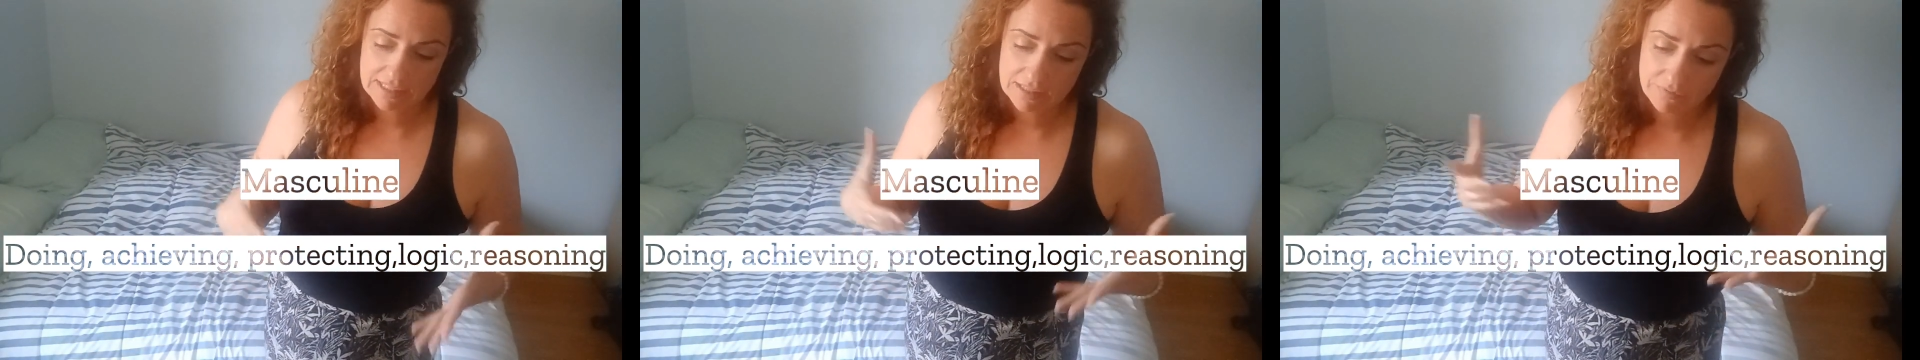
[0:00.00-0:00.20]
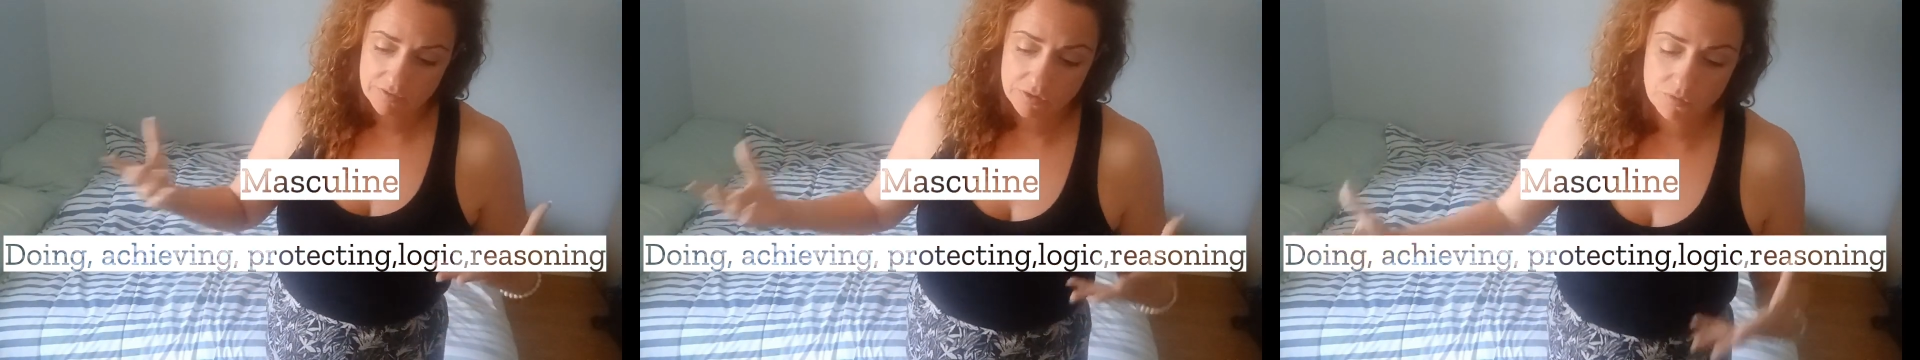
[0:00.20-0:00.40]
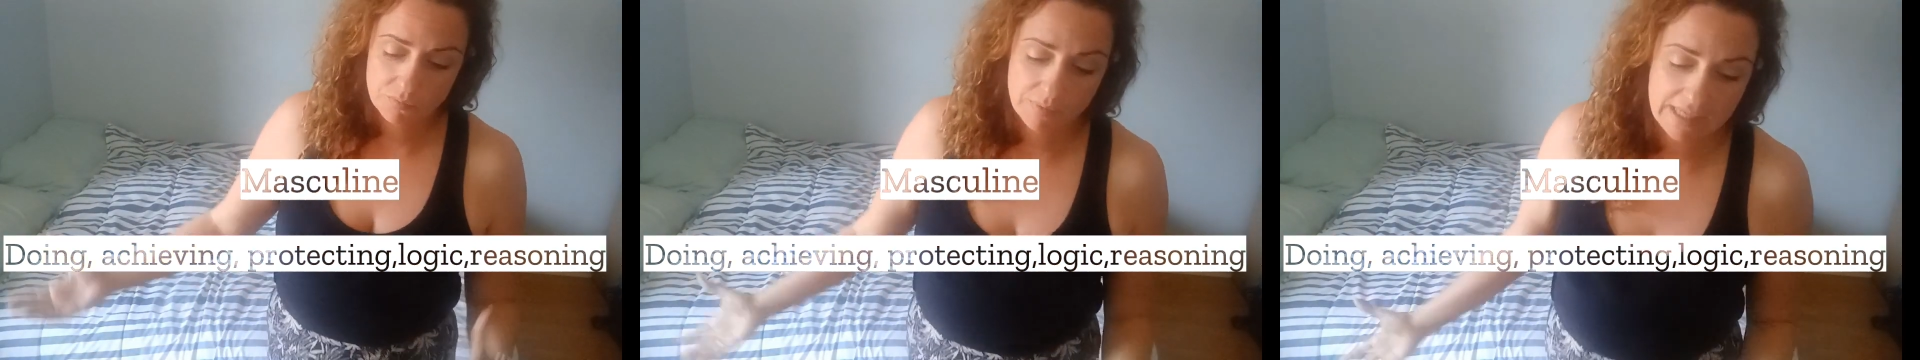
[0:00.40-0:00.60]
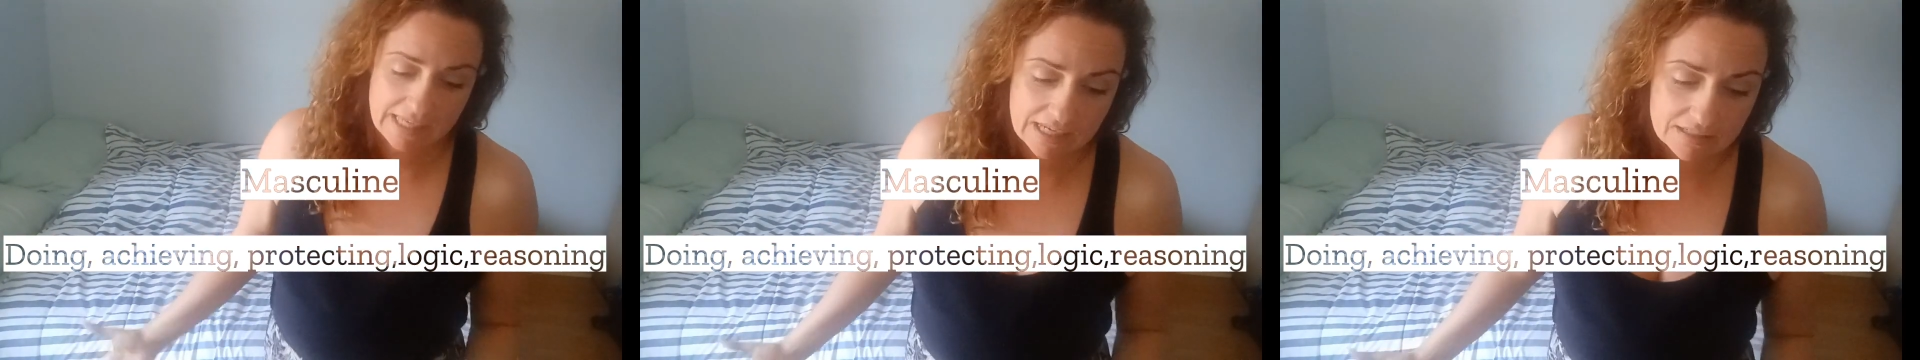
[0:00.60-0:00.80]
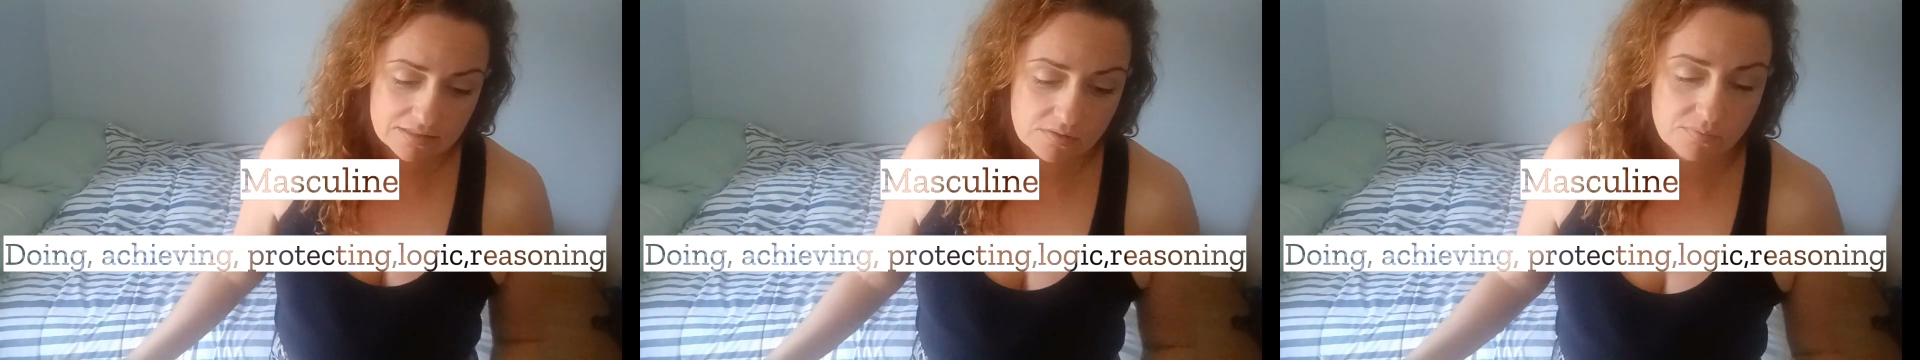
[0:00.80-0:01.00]
even though
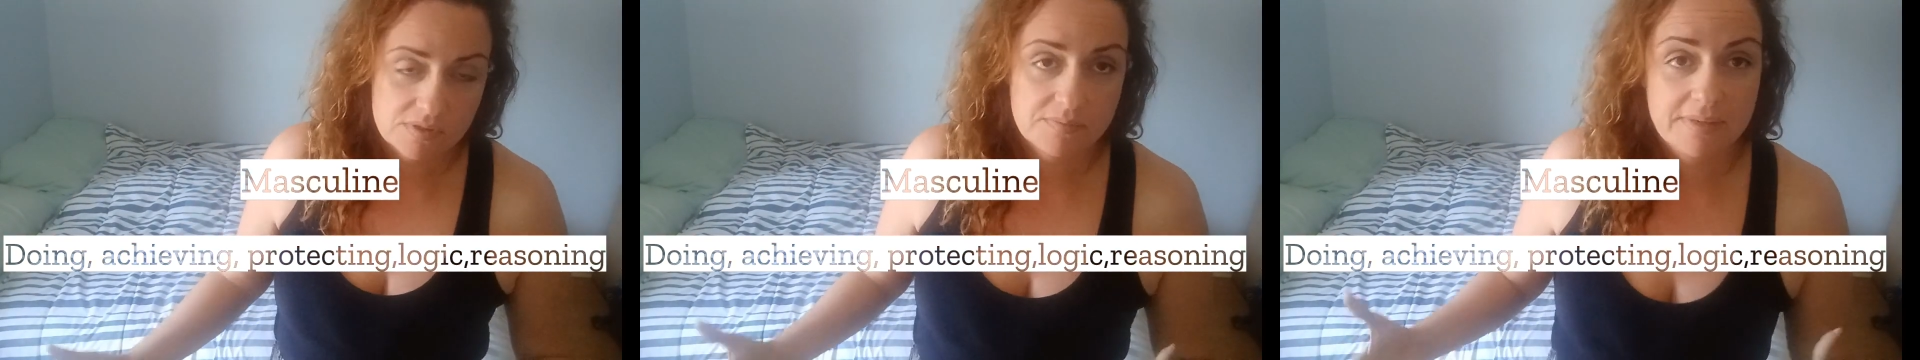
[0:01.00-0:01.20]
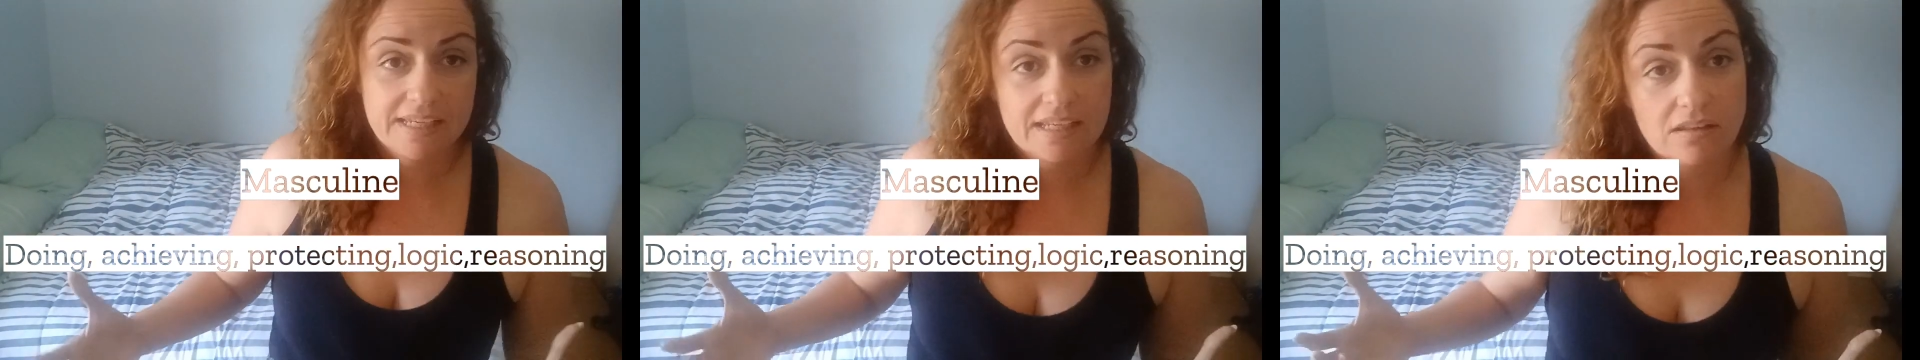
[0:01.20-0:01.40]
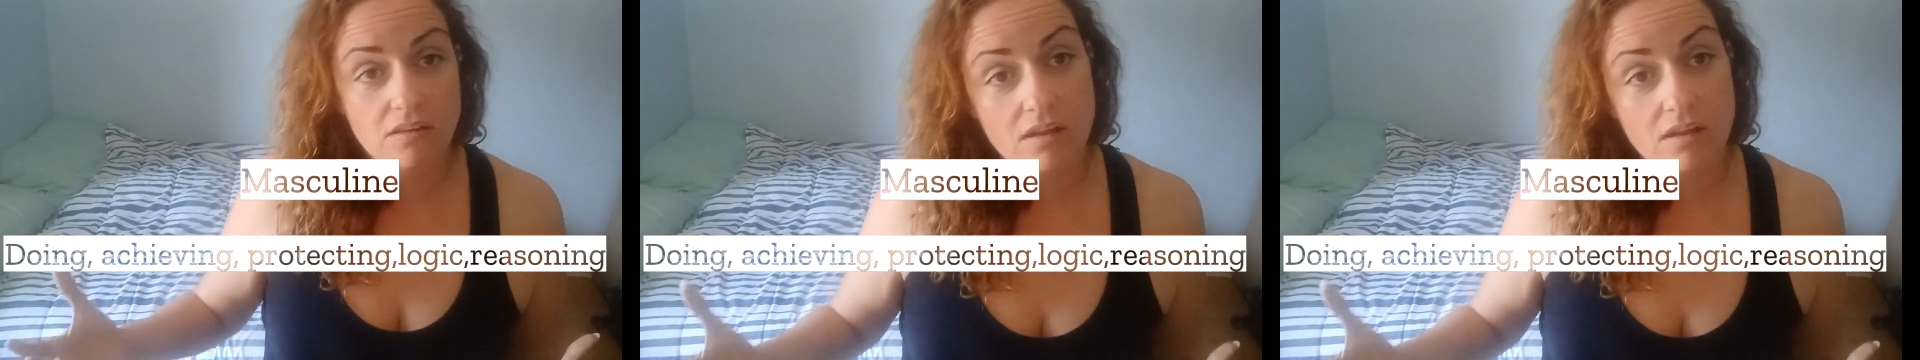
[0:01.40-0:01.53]
my ex was making a